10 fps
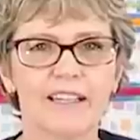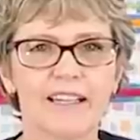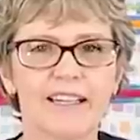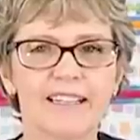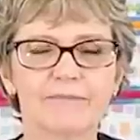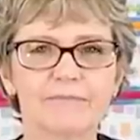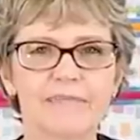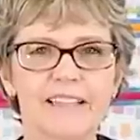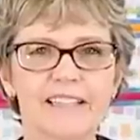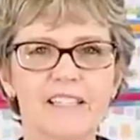um,
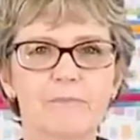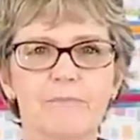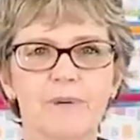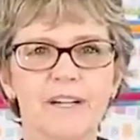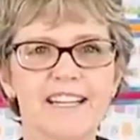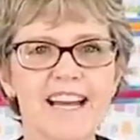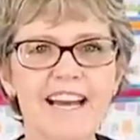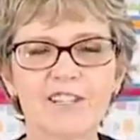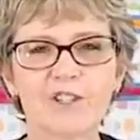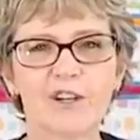it's pretty
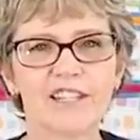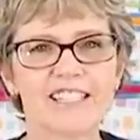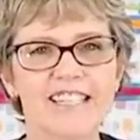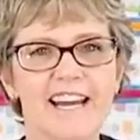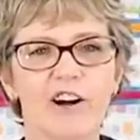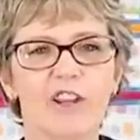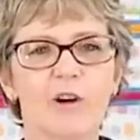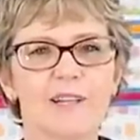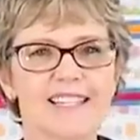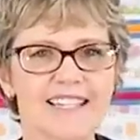nice during the day,
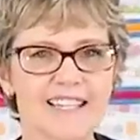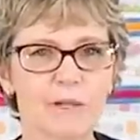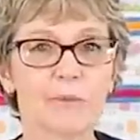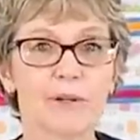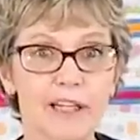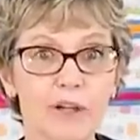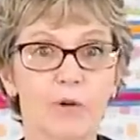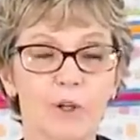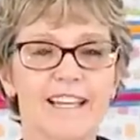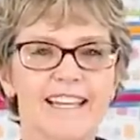although it's getting pretty
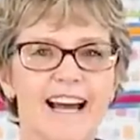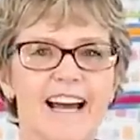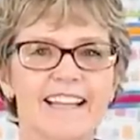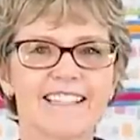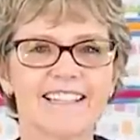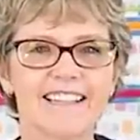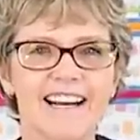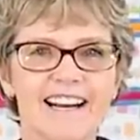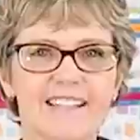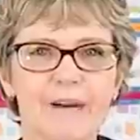cool at night.
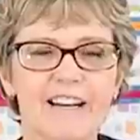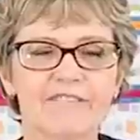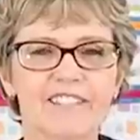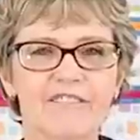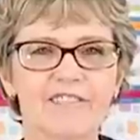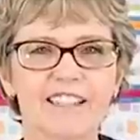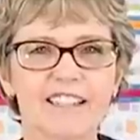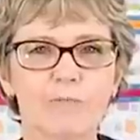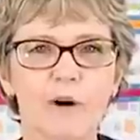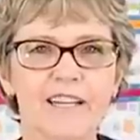Um, I've
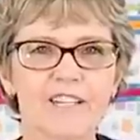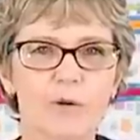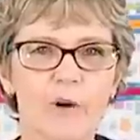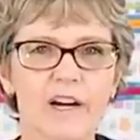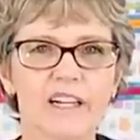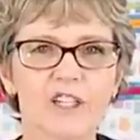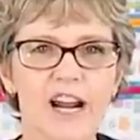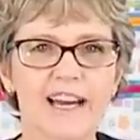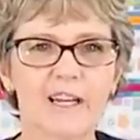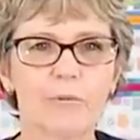definitely wanted to wear a
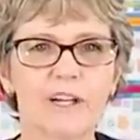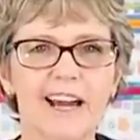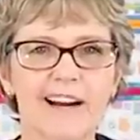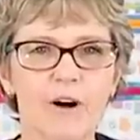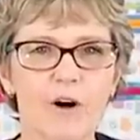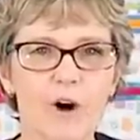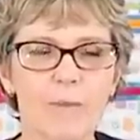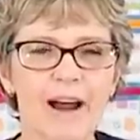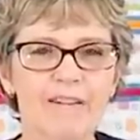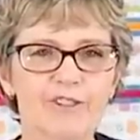jacket when I go
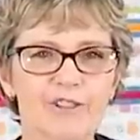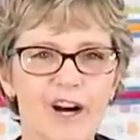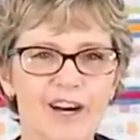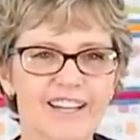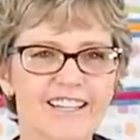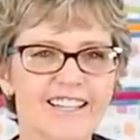home after dark.